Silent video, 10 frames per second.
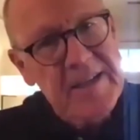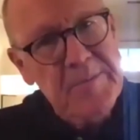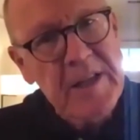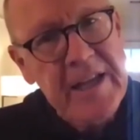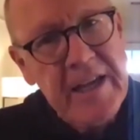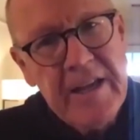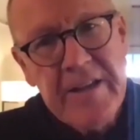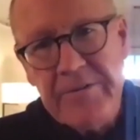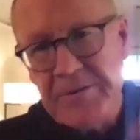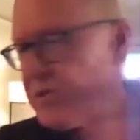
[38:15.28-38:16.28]
playing, it
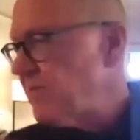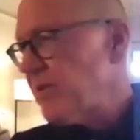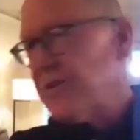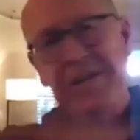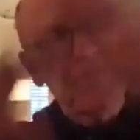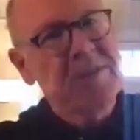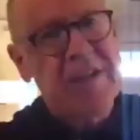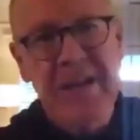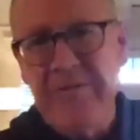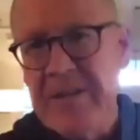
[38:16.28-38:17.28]
was so very different
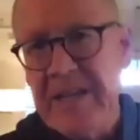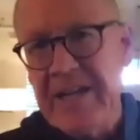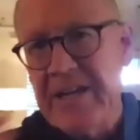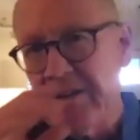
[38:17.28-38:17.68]
than everything else.